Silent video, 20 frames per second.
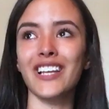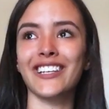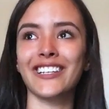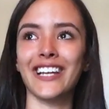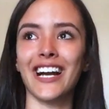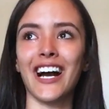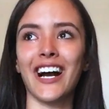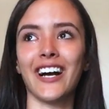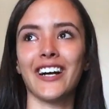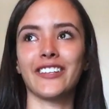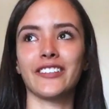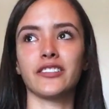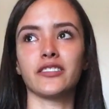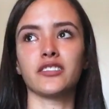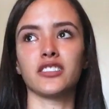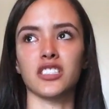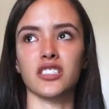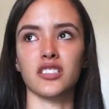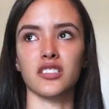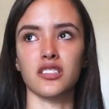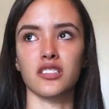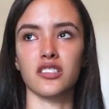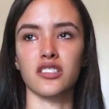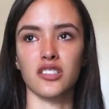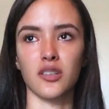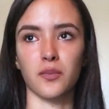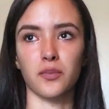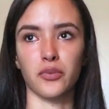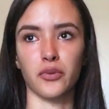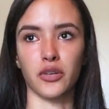God doesn't
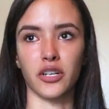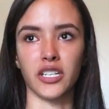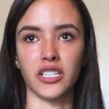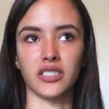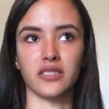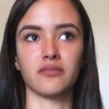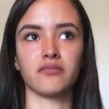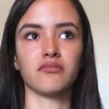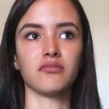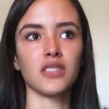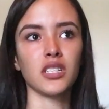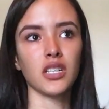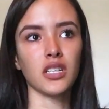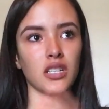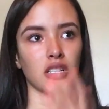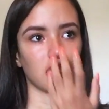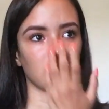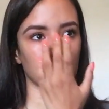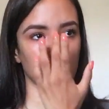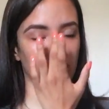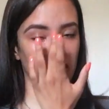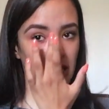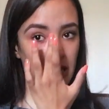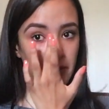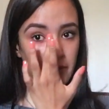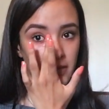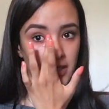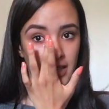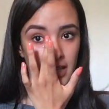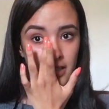support
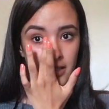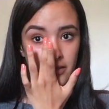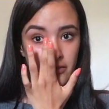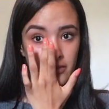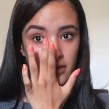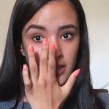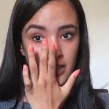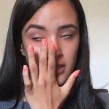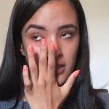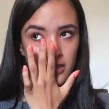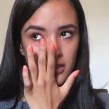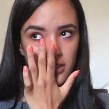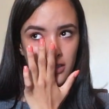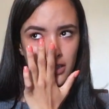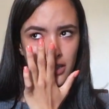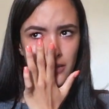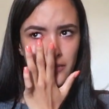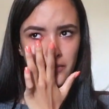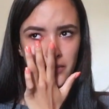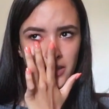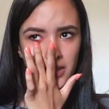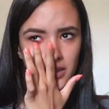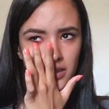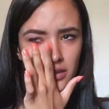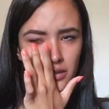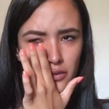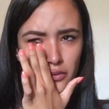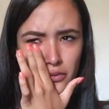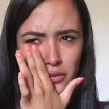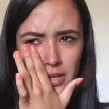same-sex relationships,
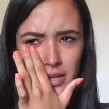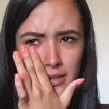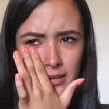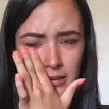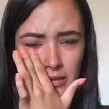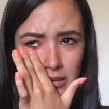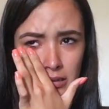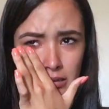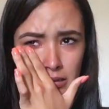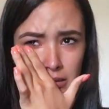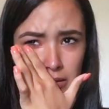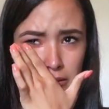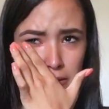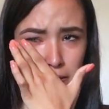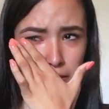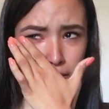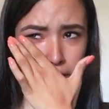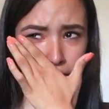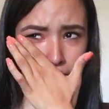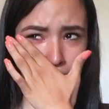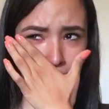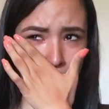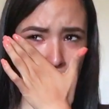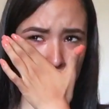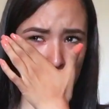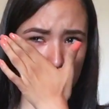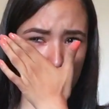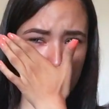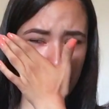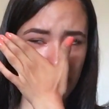when
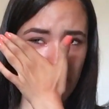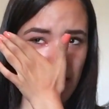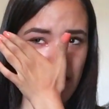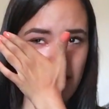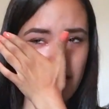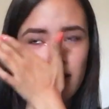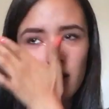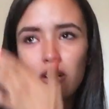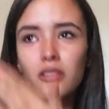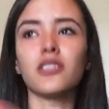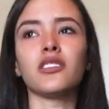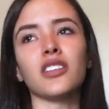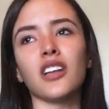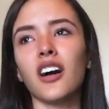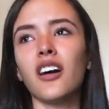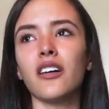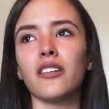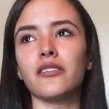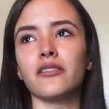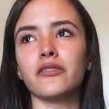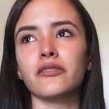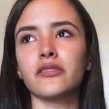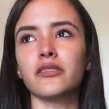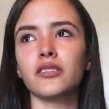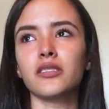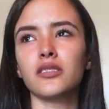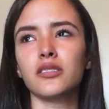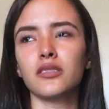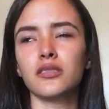it's all love.